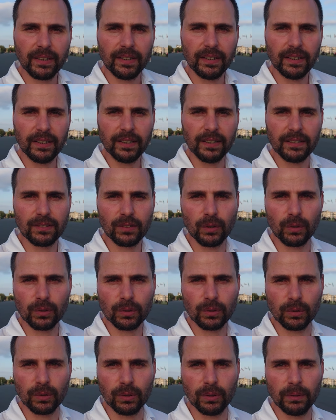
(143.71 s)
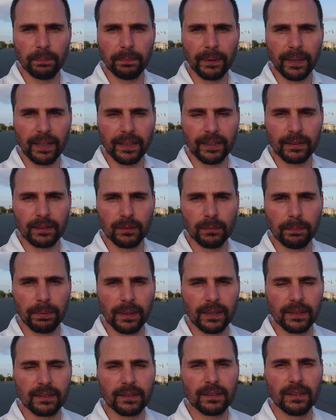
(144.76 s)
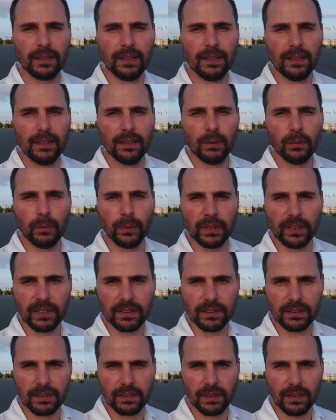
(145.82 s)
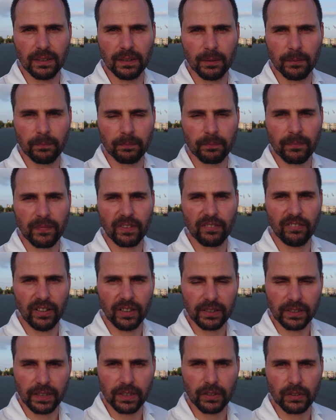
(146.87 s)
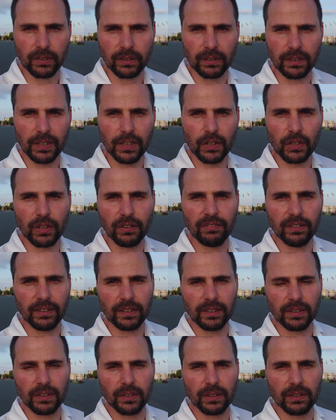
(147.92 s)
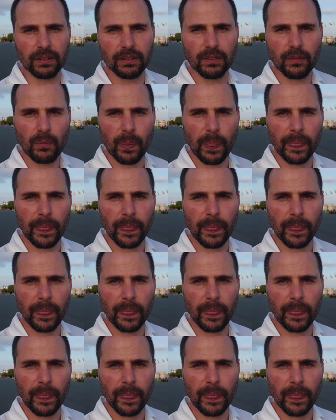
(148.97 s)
he is also planning to plant with his foundation, Isha Foundation,